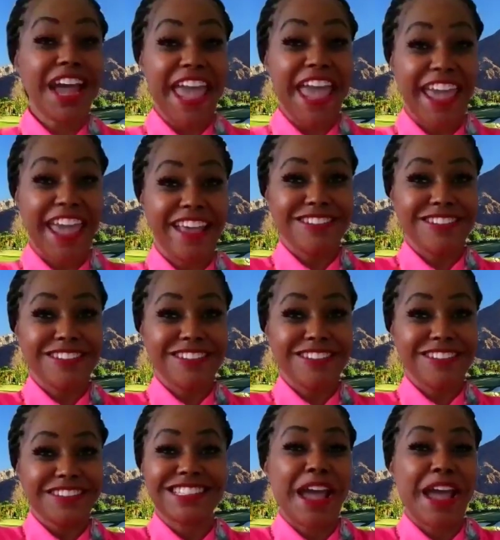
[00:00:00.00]
a hat
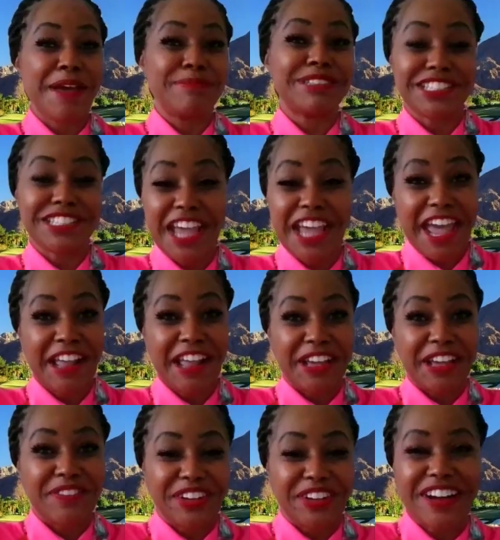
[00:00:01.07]
because I am such a
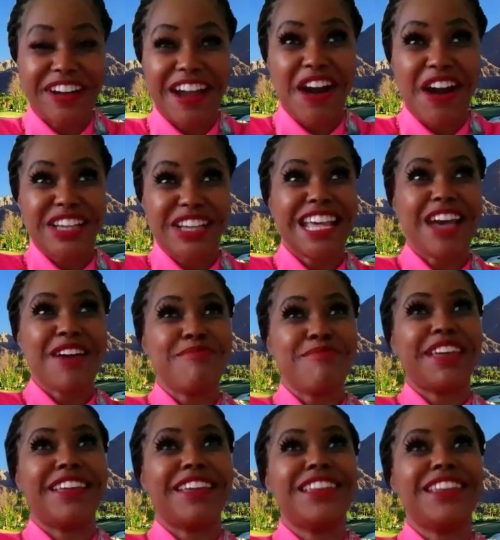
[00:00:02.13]
hat lover, always have
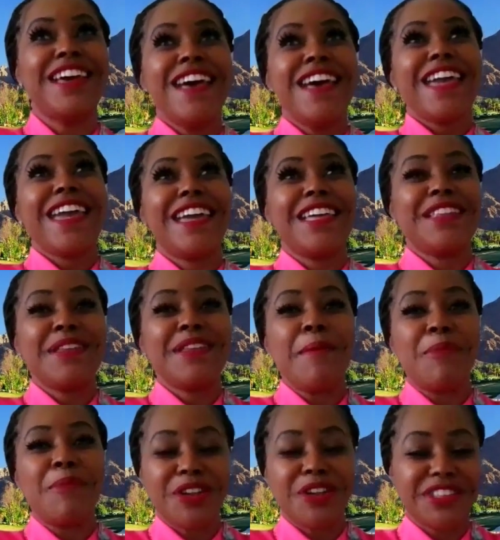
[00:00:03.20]
been, and
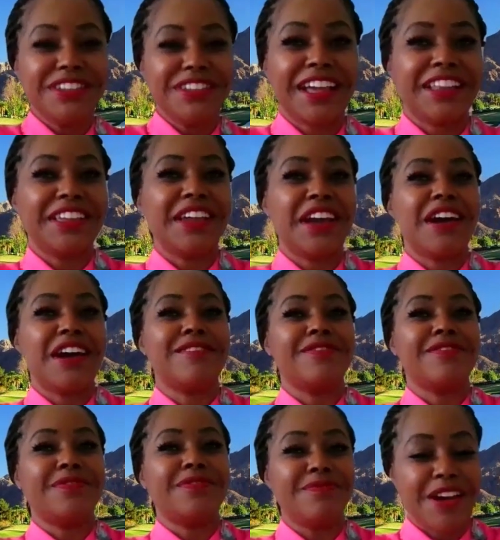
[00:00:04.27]
more than likely a,
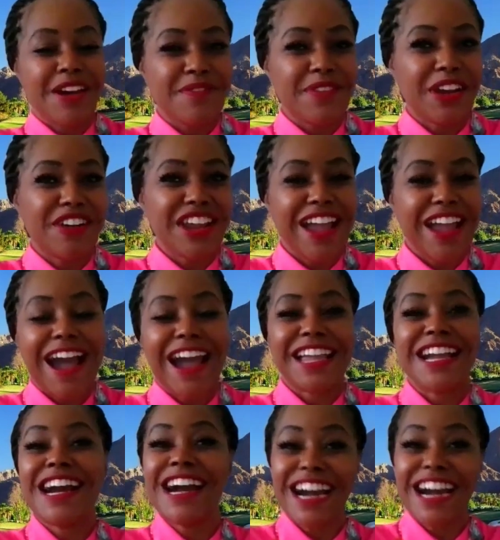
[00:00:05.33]
a very
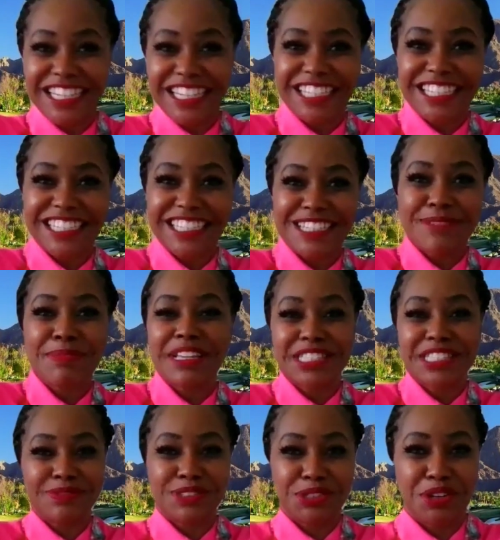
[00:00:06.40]
iconic
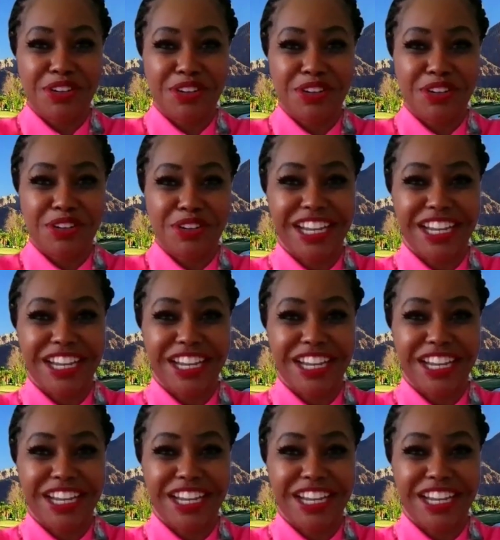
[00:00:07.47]
piece of jewelry,